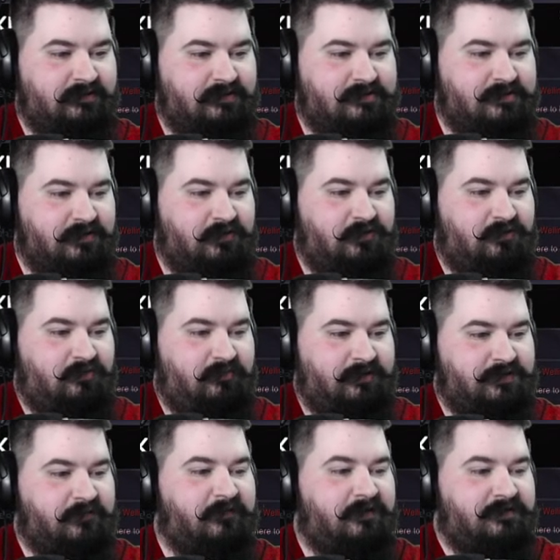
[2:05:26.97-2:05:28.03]
So
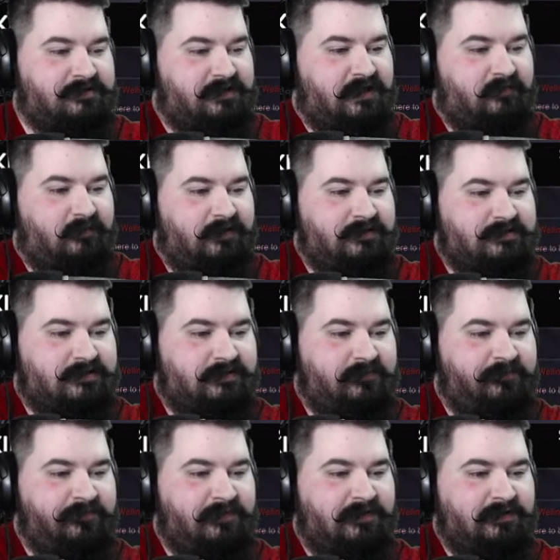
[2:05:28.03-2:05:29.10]
much fun in Slag Mines.
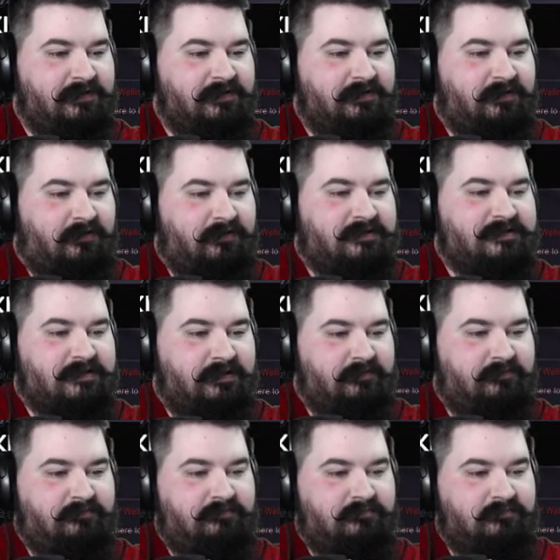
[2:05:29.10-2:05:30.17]
Dark
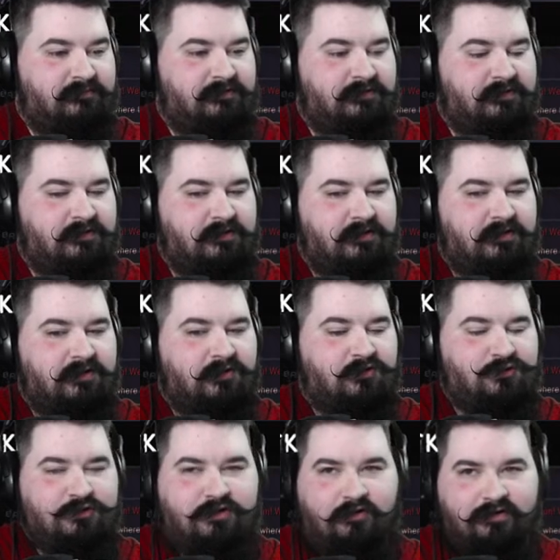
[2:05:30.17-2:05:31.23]
Sim.
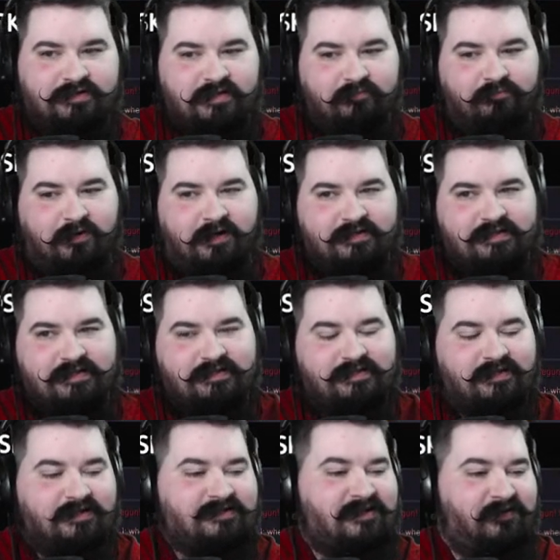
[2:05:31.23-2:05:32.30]
Could you Dark Sim bosses?
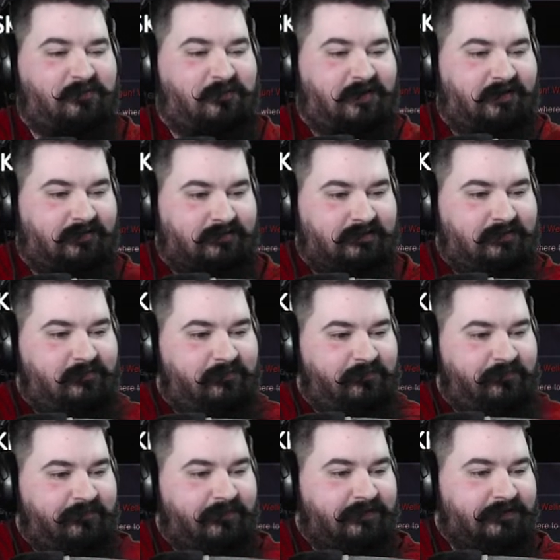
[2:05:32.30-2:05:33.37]
That's kind of wild.
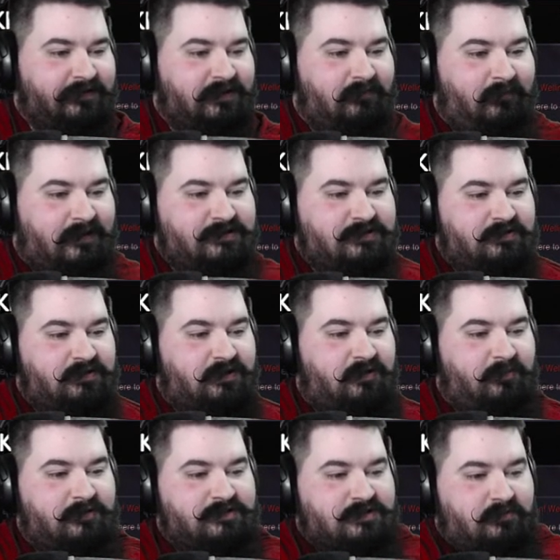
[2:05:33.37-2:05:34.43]
Imagine
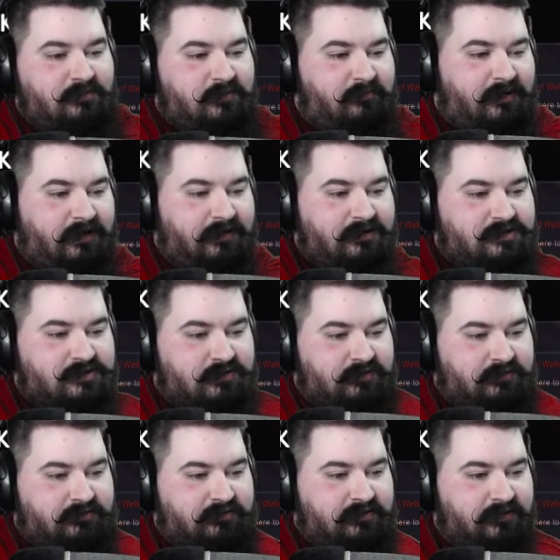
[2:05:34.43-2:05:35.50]
now Bwonsamdi mind
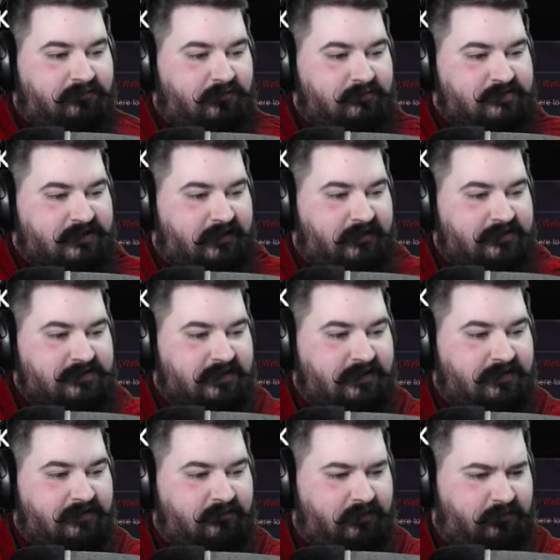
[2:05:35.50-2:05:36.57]
controlled from
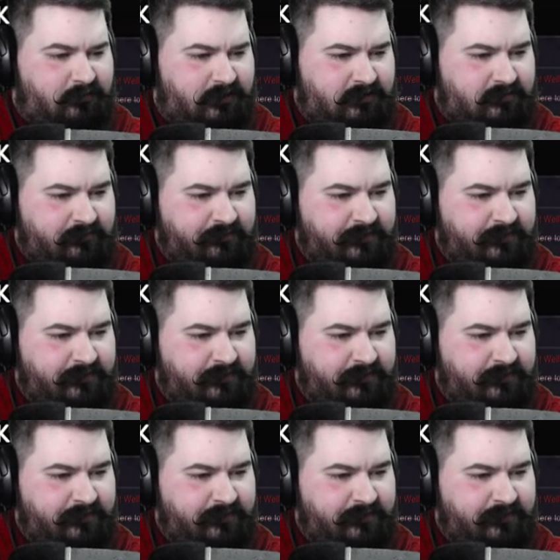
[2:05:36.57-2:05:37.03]
Xal'atath. Wait, what?